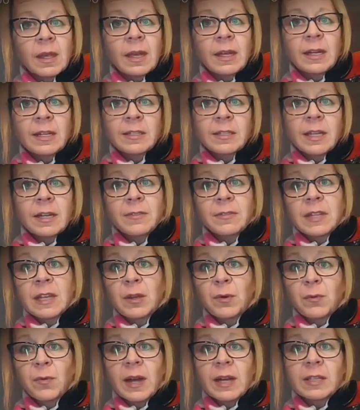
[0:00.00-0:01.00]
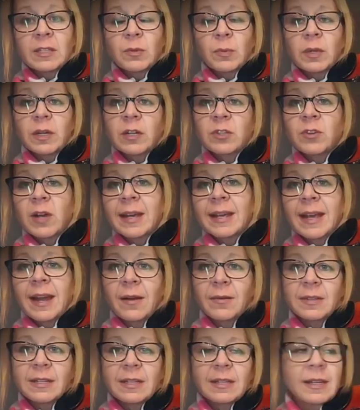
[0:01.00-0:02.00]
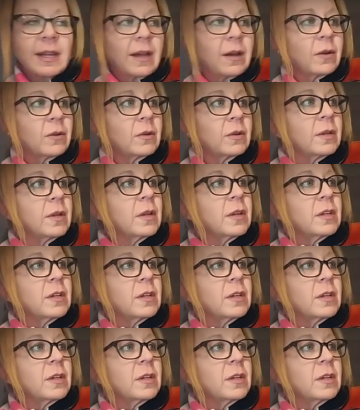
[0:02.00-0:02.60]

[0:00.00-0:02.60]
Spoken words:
And instead of saying rest, we're going to try counting now.